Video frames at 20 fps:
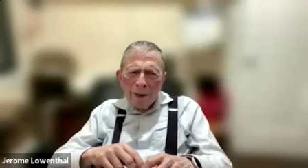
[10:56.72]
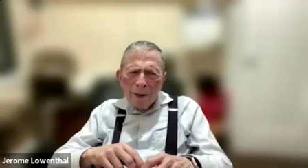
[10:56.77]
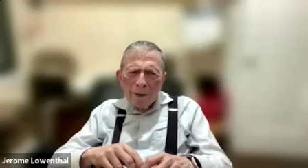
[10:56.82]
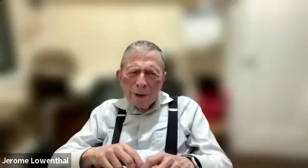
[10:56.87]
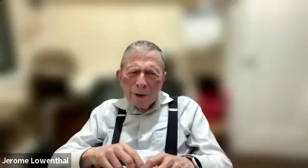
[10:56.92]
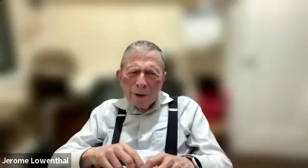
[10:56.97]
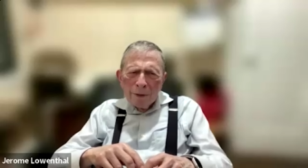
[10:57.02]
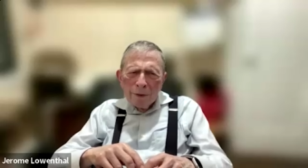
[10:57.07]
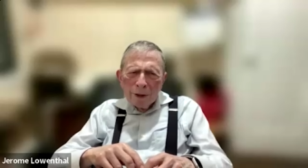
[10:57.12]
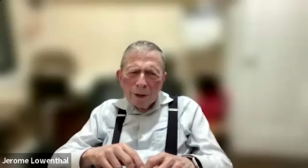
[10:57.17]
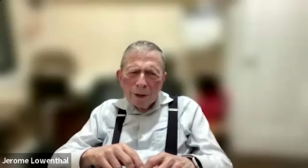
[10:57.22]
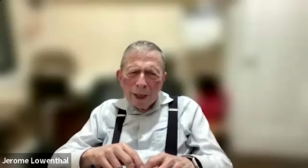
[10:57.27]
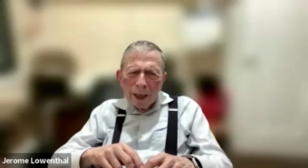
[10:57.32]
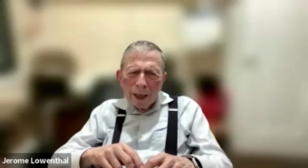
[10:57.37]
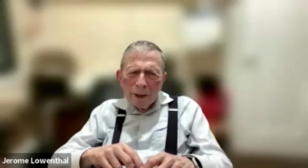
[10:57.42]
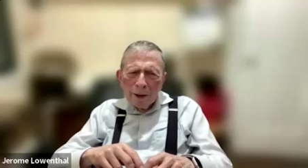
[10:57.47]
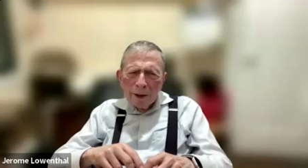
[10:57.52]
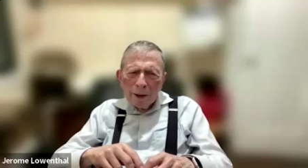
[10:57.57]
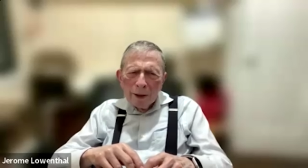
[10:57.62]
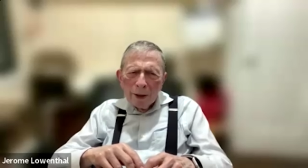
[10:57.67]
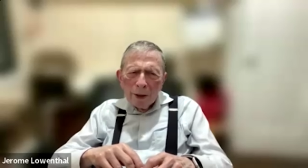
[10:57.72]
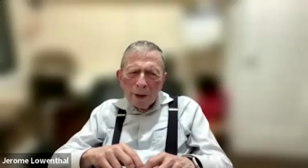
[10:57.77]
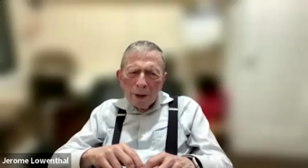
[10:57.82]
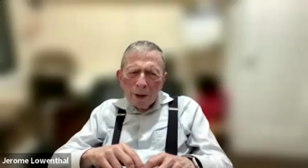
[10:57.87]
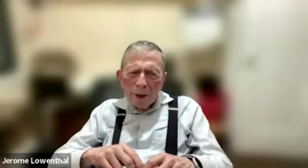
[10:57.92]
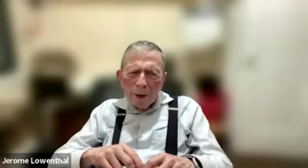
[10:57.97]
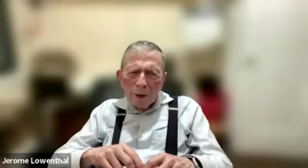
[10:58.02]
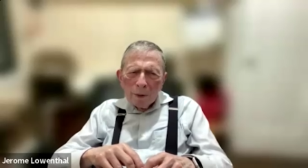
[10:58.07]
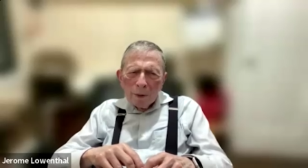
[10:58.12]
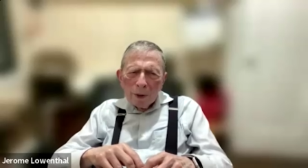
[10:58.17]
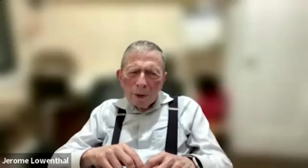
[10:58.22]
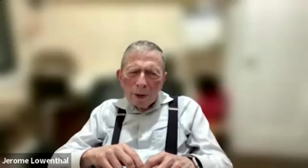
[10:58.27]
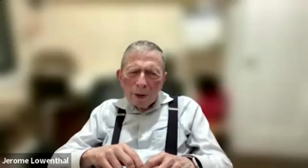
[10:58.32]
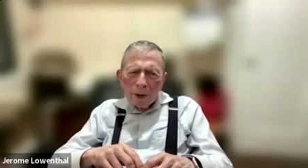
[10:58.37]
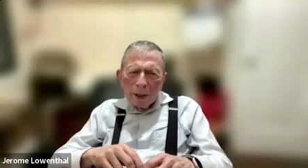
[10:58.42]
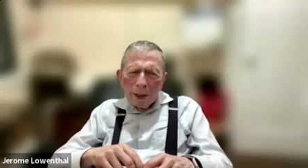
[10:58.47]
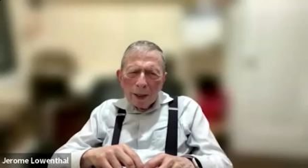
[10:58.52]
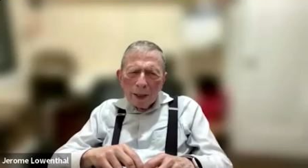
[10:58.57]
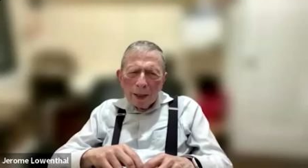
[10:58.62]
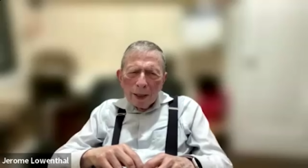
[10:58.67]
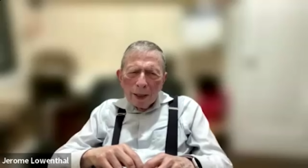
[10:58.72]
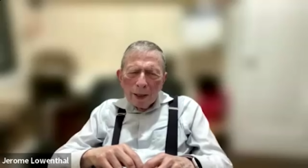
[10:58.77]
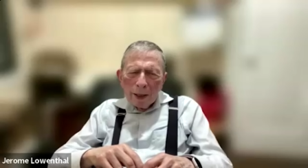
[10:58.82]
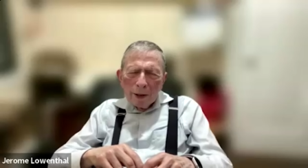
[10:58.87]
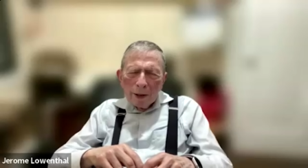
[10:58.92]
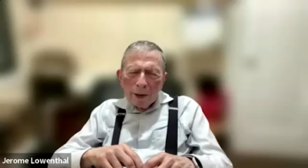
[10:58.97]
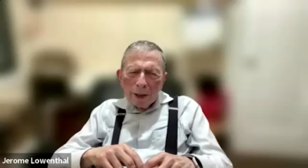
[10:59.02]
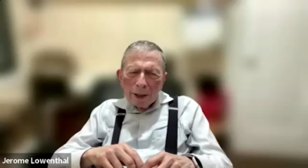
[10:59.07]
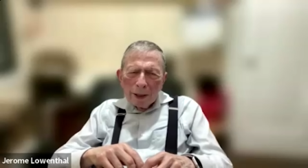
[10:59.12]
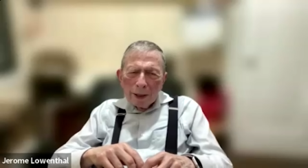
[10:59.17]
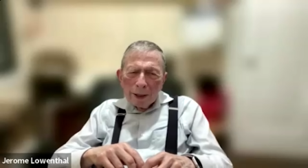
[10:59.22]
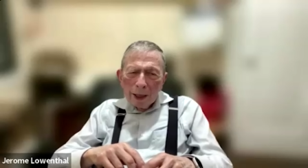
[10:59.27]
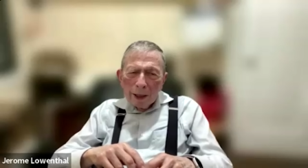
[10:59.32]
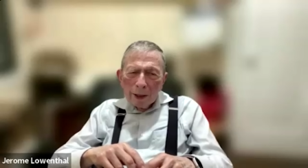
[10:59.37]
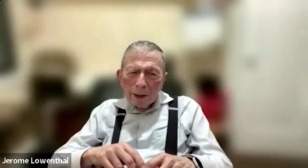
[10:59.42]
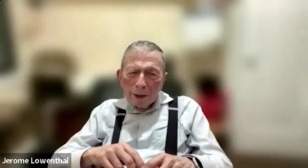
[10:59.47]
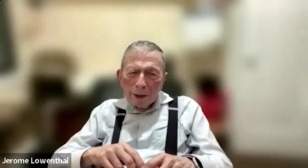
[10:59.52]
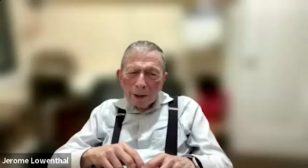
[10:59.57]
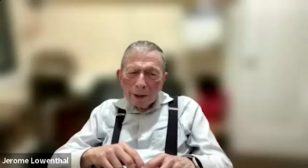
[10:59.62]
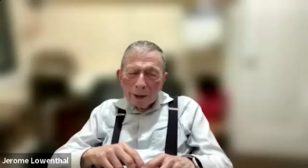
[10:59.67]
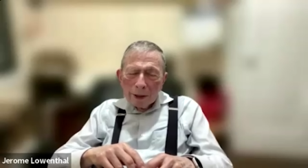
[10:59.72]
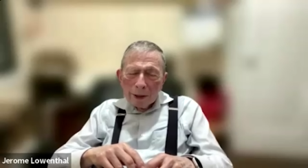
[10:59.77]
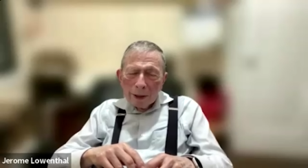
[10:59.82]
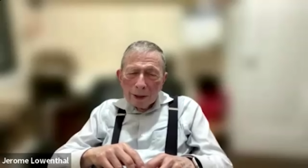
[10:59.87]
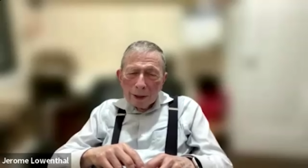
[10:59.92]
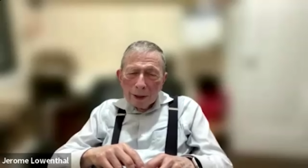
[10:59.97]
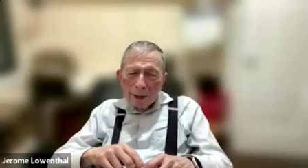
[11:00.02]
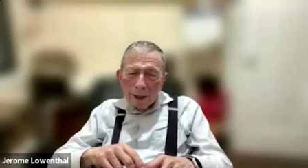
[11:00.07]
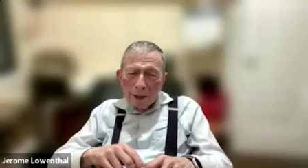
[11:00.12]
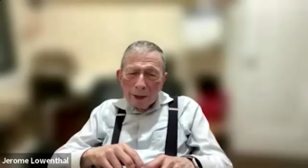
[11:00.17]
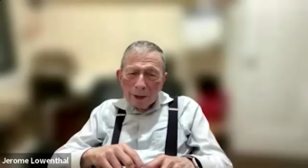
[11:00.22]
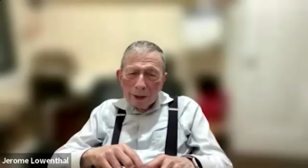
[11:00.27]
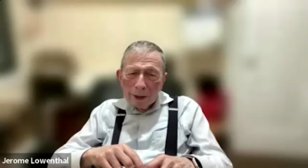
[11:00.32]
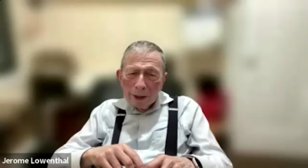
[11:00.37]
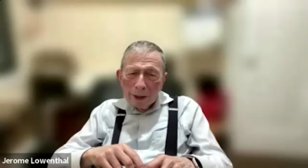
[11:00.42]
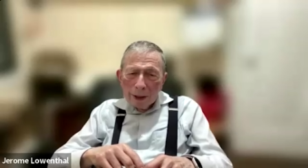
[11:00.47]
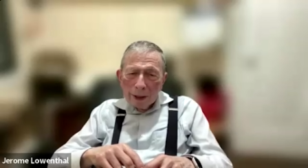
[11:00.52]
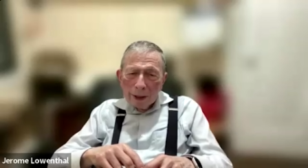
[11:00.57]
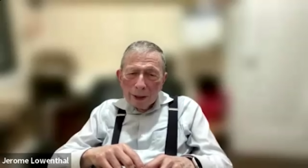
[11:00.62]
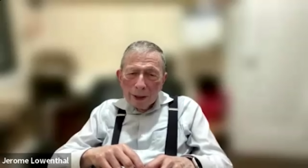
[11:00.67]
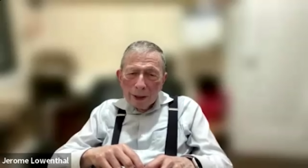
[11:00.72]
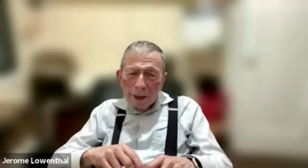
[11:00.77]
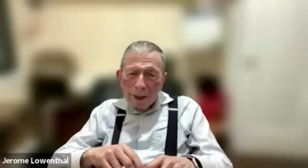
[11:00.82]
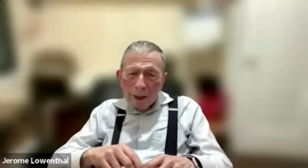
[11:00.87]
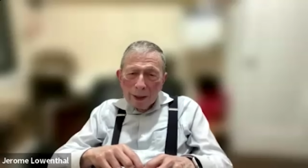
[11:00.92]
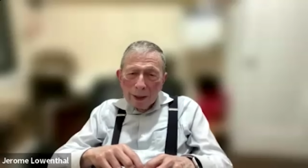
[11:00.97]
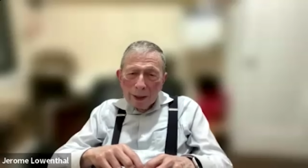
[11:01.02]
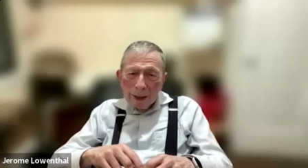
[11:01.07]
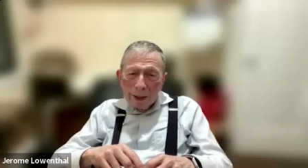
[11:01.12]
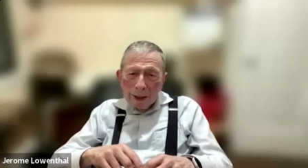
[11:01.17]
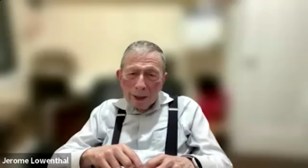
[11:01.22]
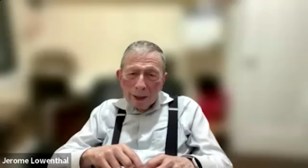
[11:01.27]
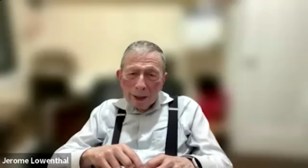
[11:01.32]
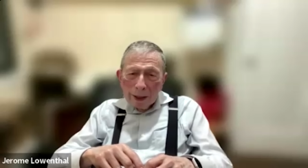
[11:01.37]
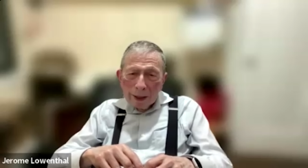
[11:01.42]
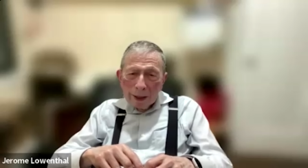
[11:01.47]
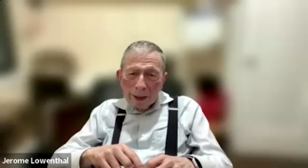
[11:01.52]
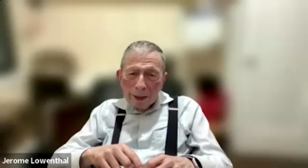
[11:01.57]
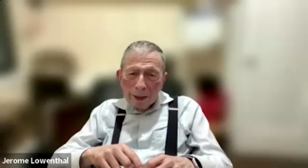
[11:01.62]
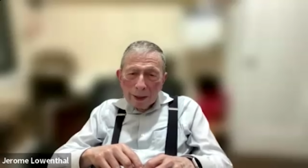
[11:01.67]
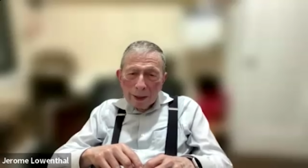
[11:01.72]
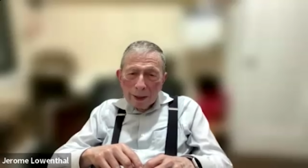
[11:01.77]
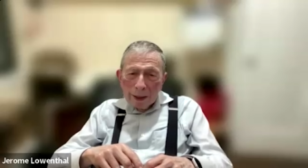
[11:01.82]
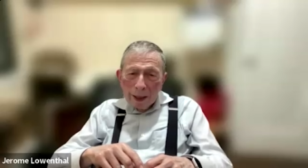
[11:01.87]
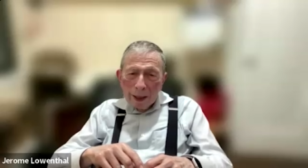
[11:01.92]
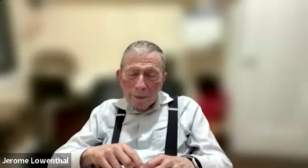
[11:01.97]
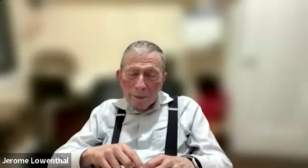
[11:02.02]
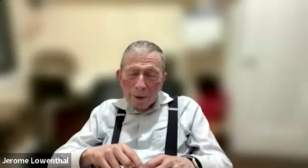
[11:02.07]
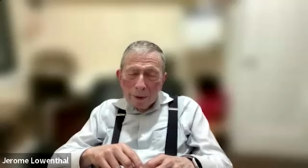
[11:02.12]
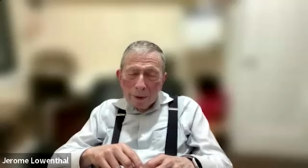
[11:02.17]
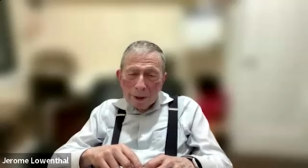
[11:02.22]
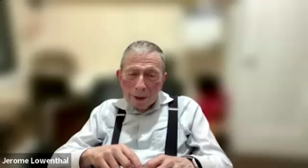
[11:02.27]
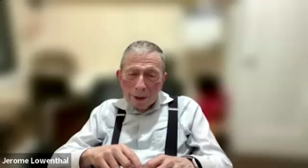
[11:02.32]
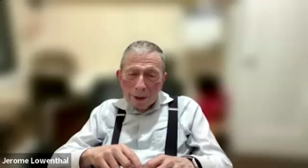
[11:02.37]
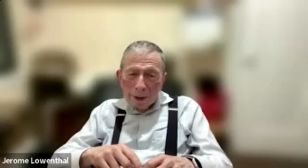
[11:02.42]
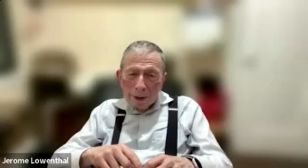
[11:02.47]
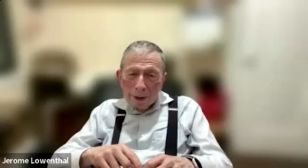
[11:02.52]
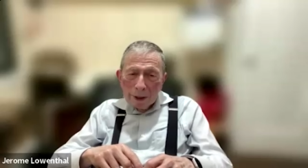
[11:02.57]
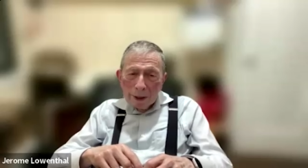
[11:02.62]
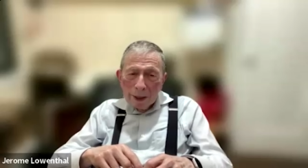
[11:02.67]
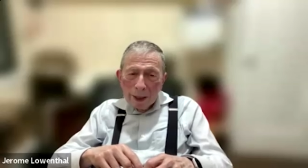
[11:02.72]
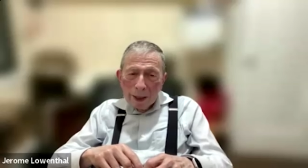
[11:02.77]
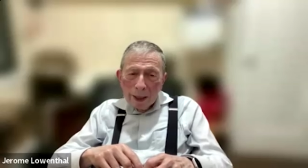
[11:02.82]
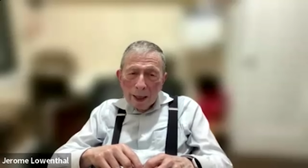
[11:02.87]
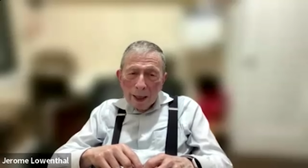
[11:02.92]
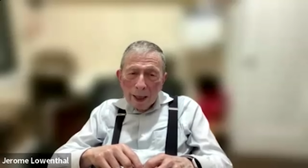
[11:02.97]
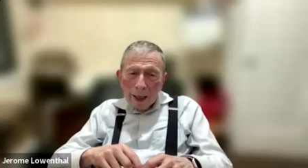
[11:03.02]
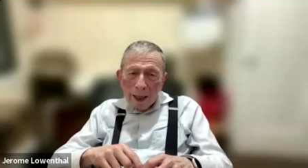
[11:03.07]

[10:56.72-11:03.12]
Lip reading: at this recital with the youngest contestant in the competition